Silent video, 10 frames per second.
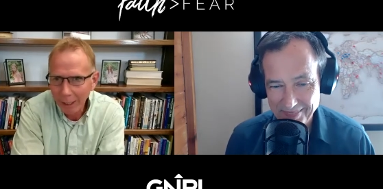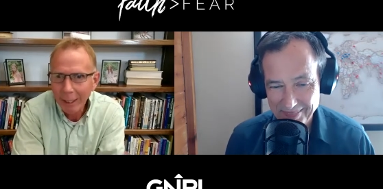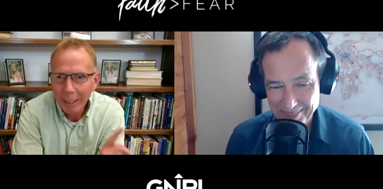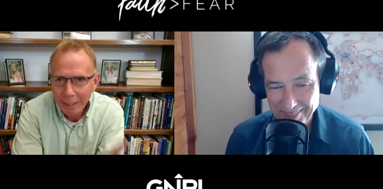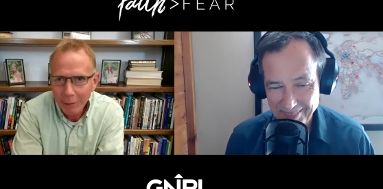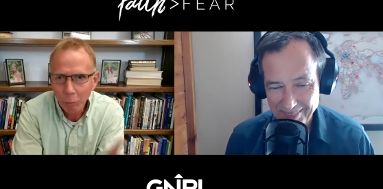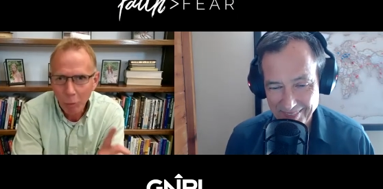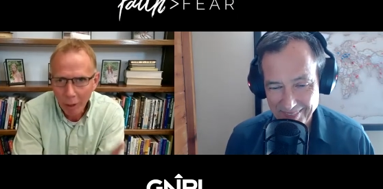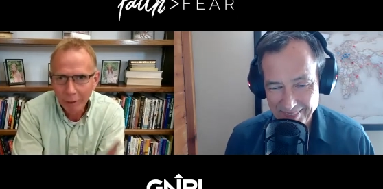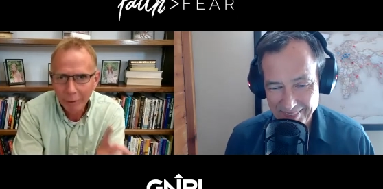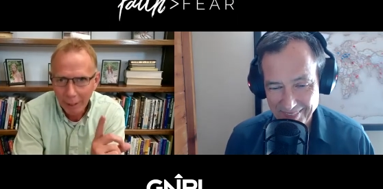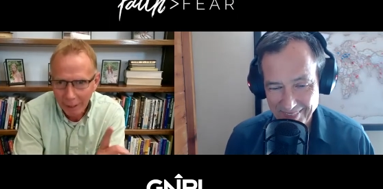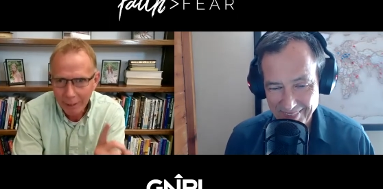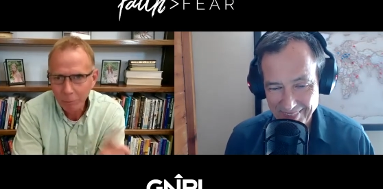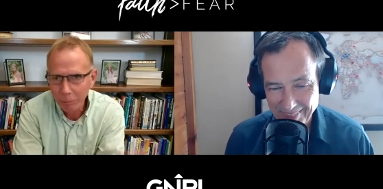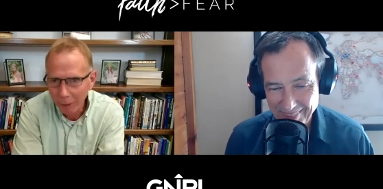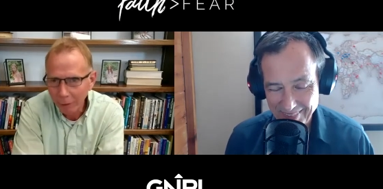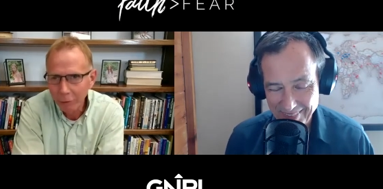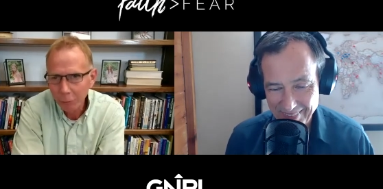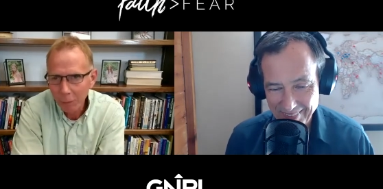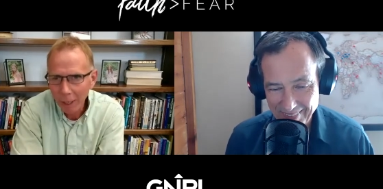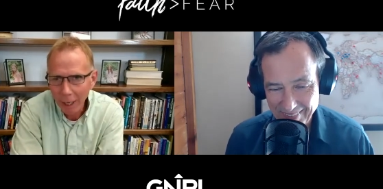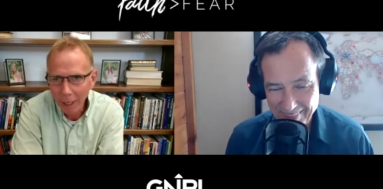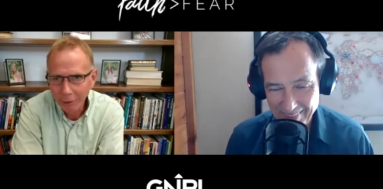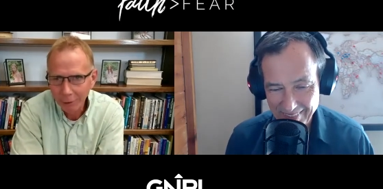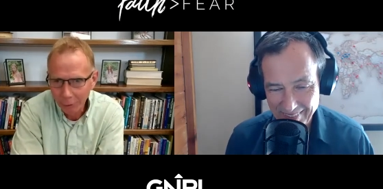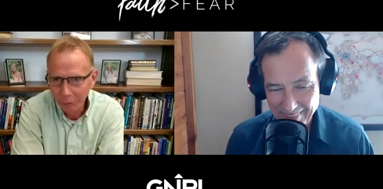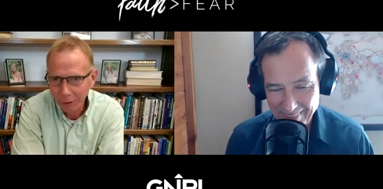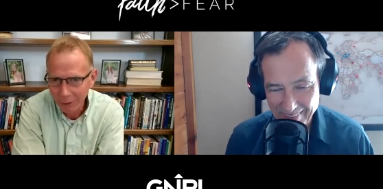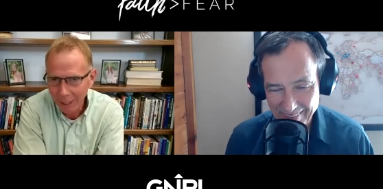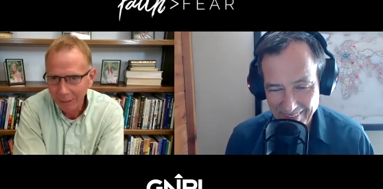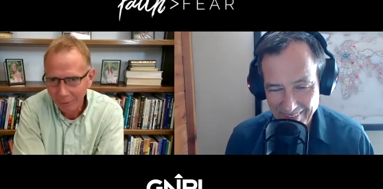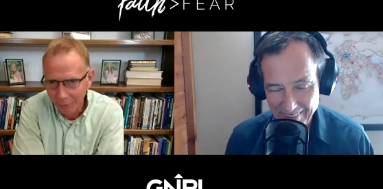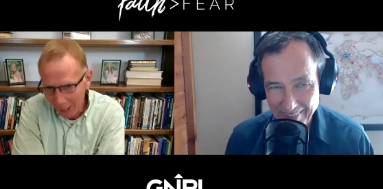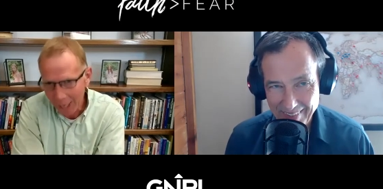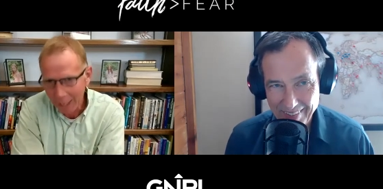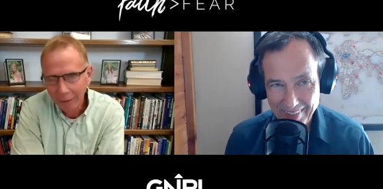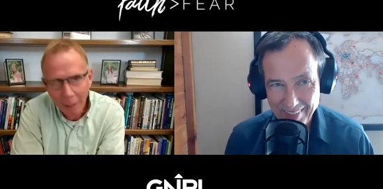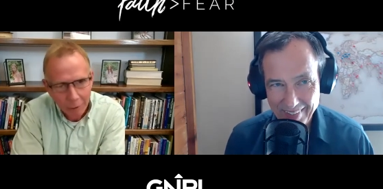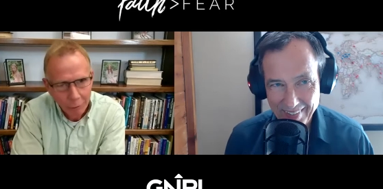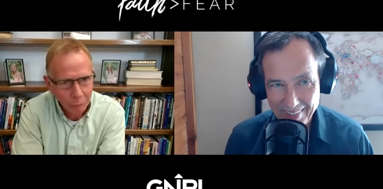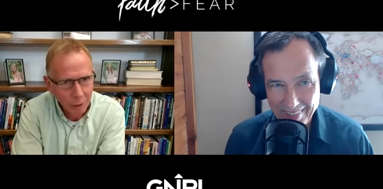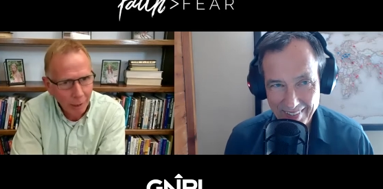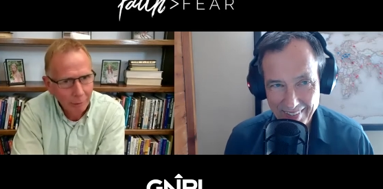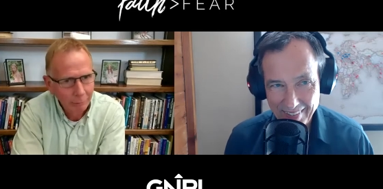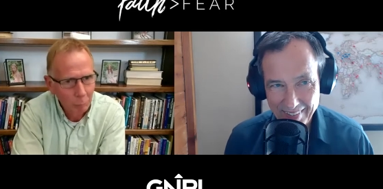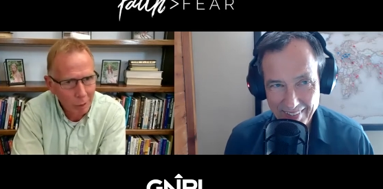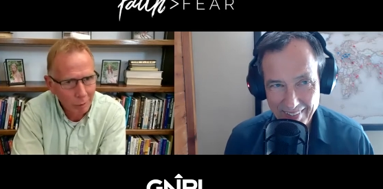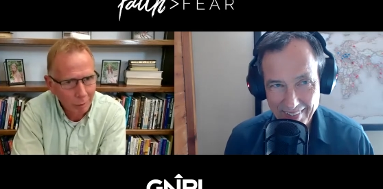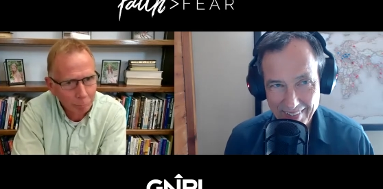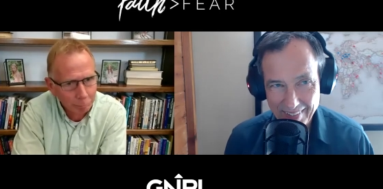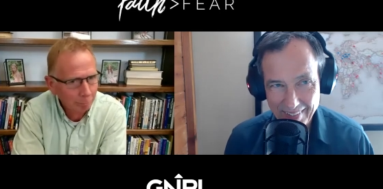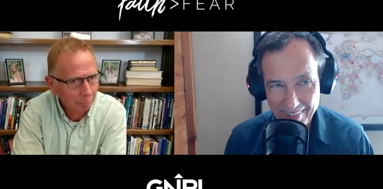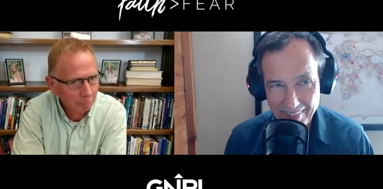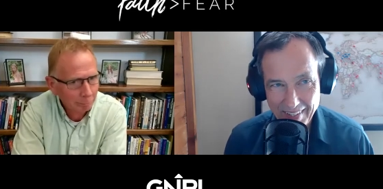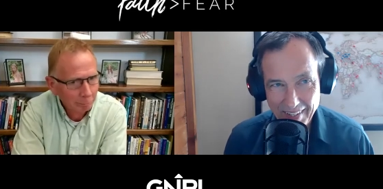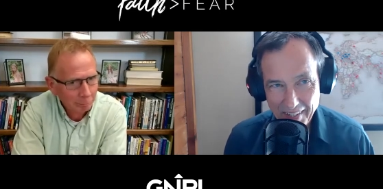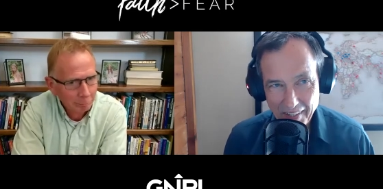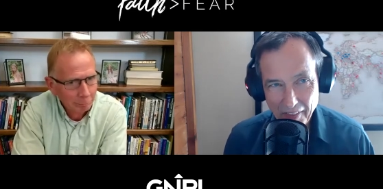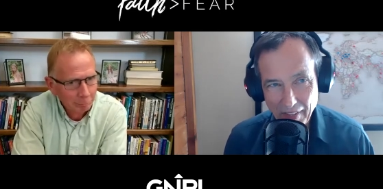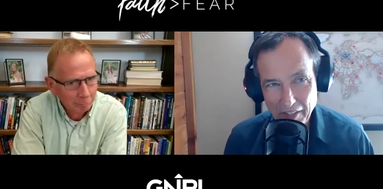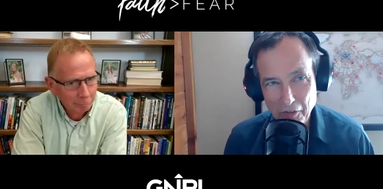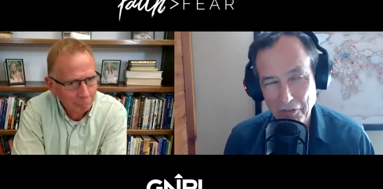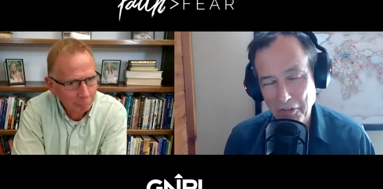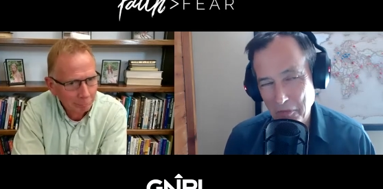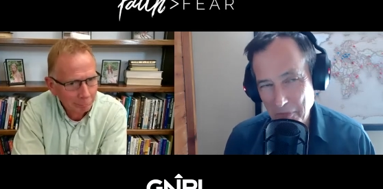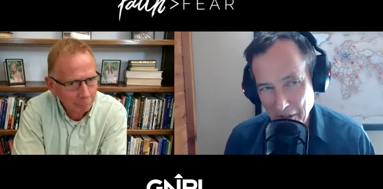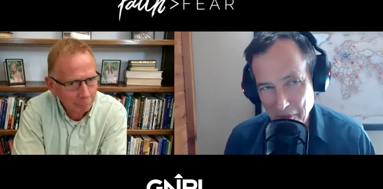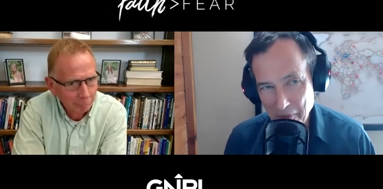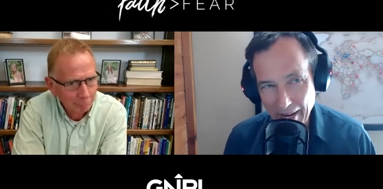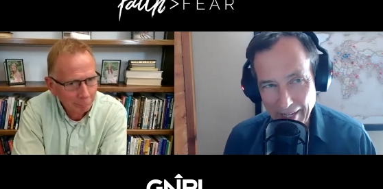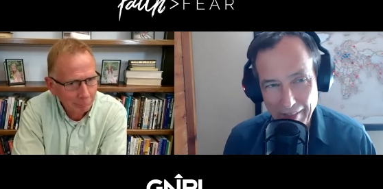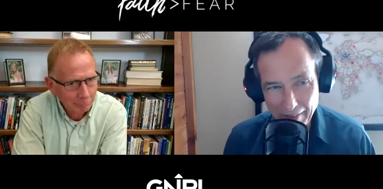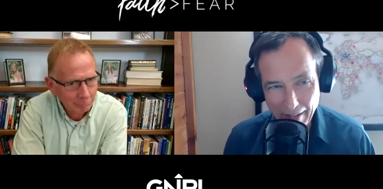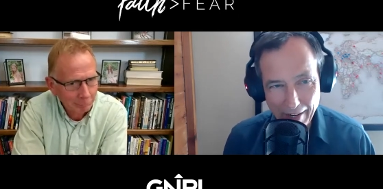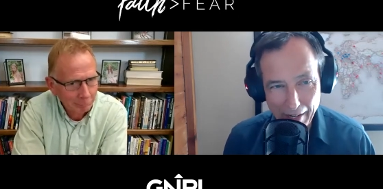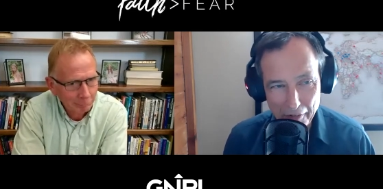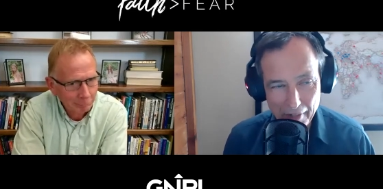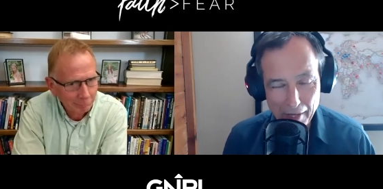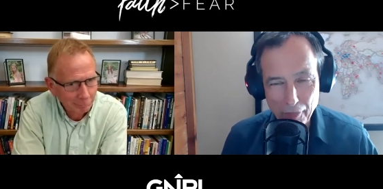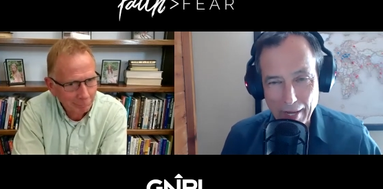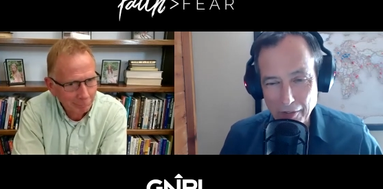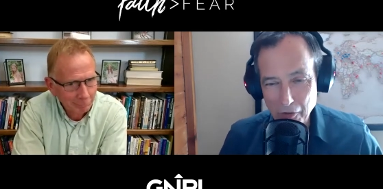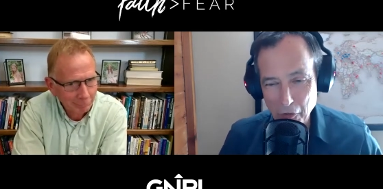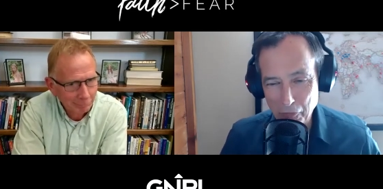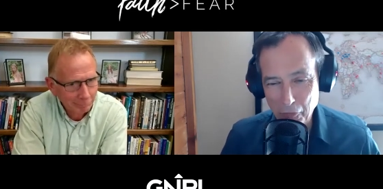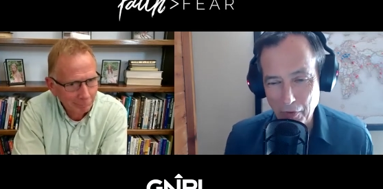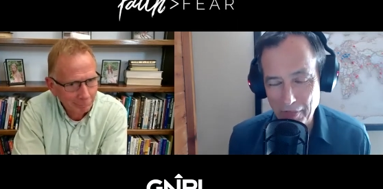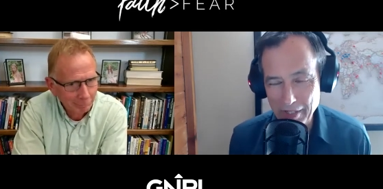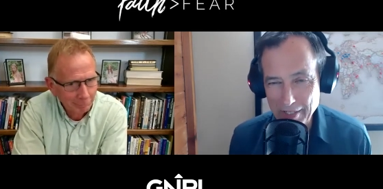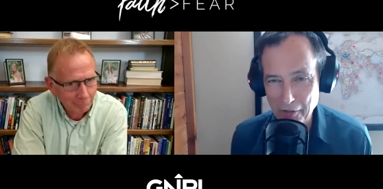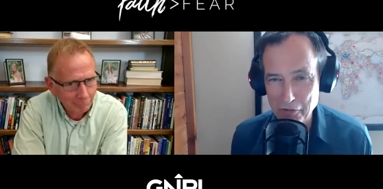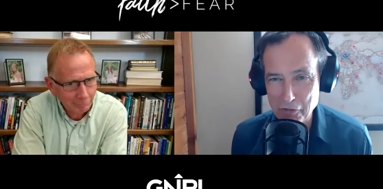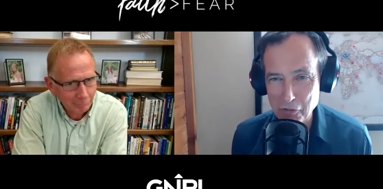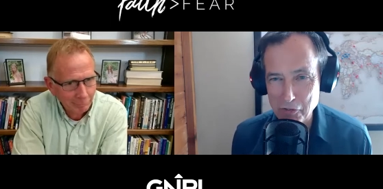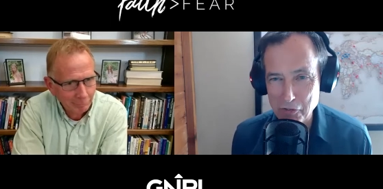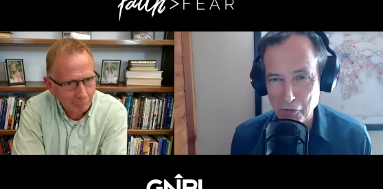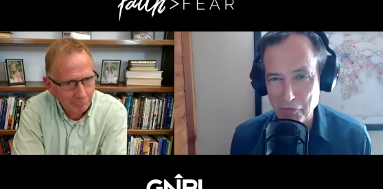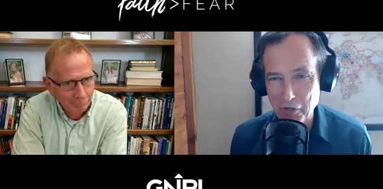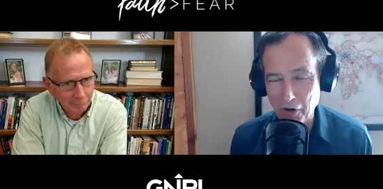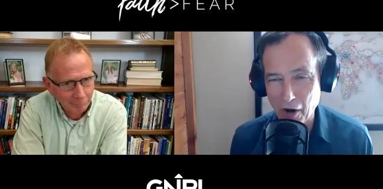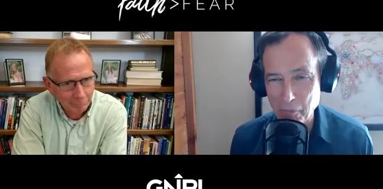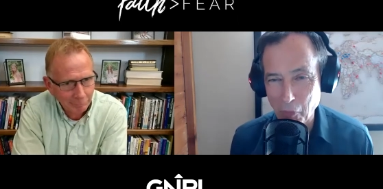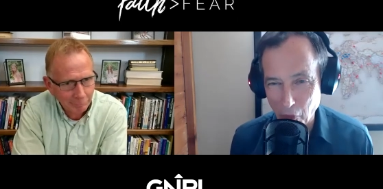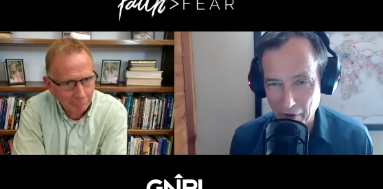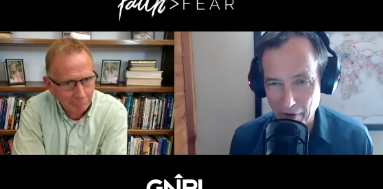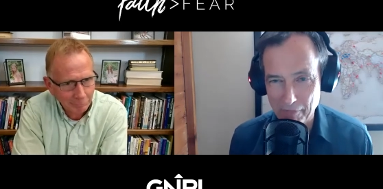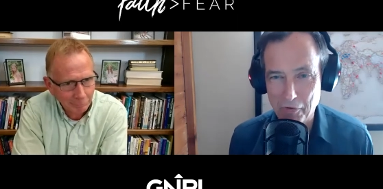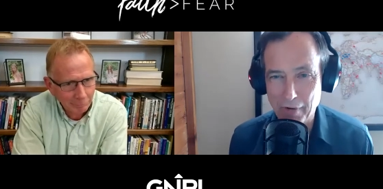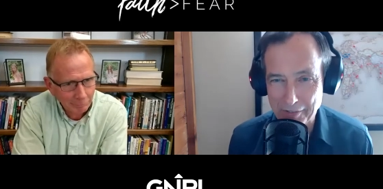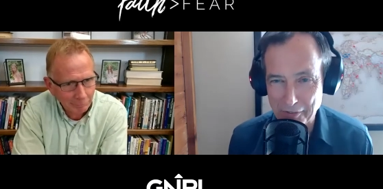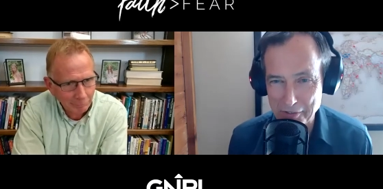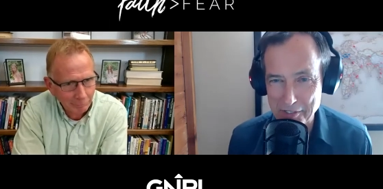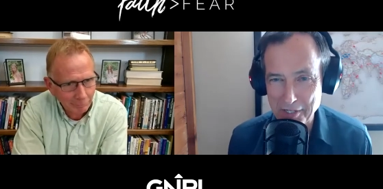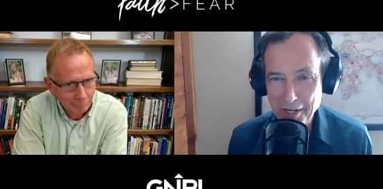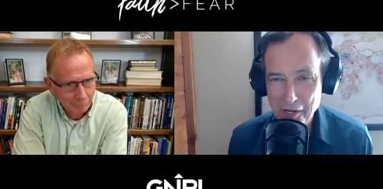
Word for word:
Speaker 1: and he's one that has been used by God to do exactly that. So, Doug, welcome.
Speaker 2: Thank you. It's good to be here, Mike. And I got to say, thank you for the years you served on our board of directors